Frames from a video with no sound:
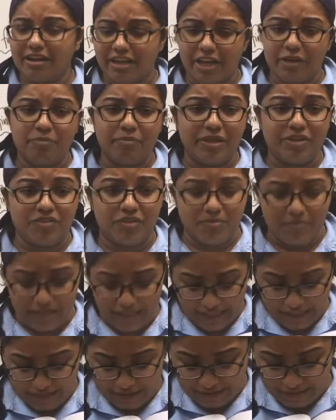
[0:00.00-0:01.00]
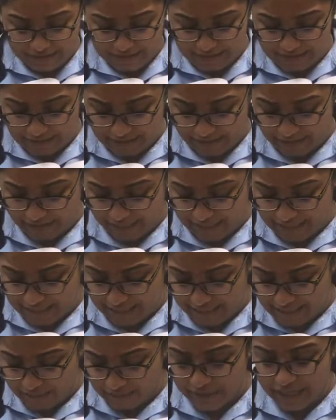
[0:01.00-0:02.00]
can be similars, alright,
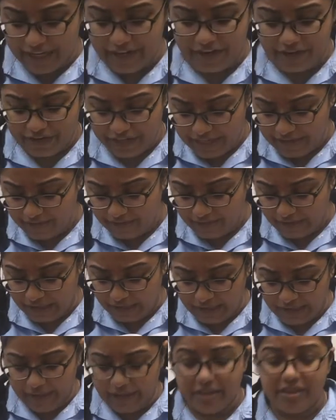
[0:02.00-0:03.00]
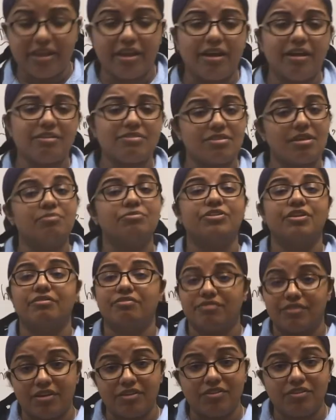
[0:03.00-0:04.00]
there are similarities and there are some
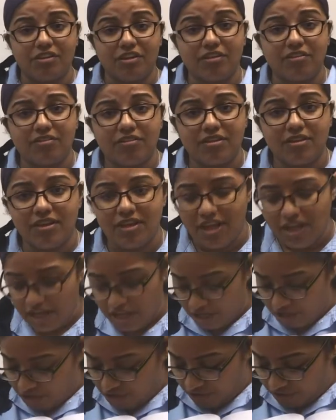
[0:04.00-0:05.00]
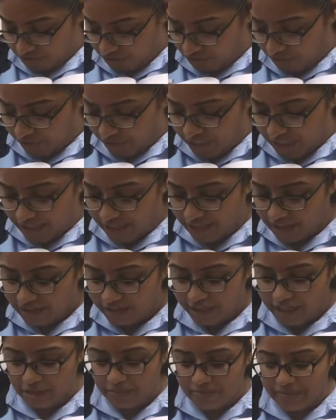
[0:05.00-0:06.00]
differences. So
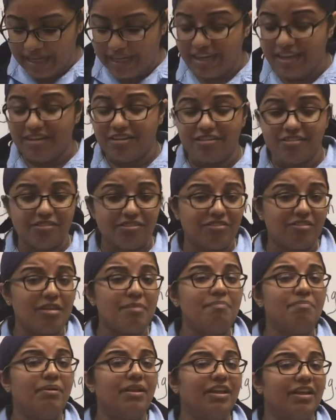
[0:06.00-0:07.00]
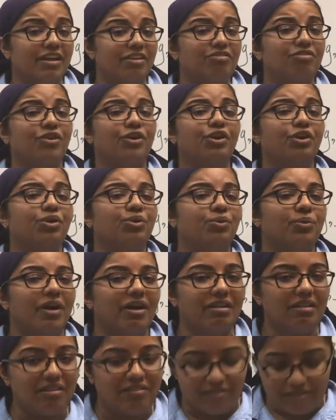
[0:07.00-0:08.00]
here it made it simpler for you to
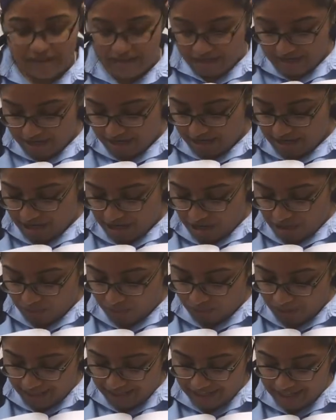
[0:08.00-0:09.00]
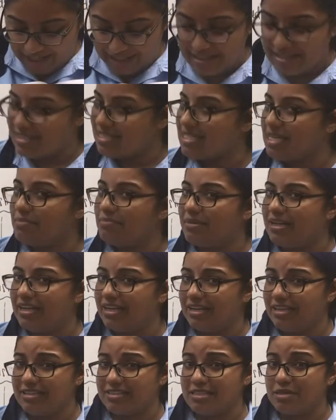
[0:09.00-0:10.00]
understand what are the
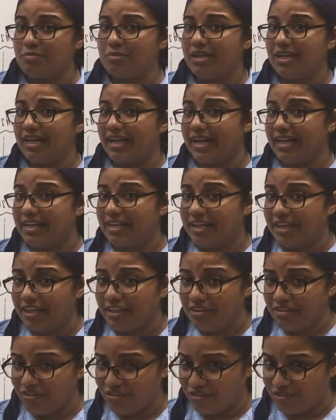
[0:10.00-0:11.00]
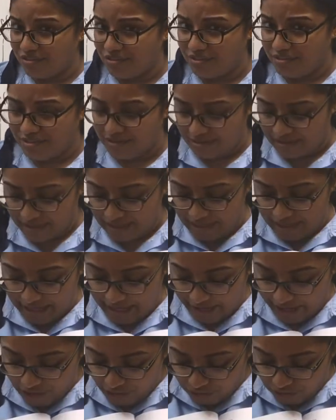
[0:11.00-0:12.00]
similar ideas
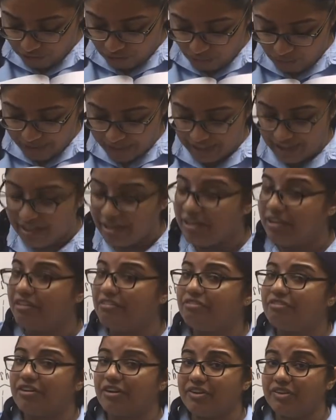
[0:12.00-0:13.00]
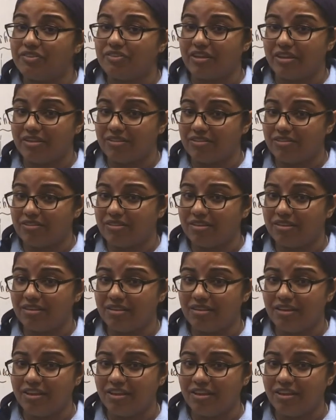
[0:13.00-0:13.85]
and also what are the differences.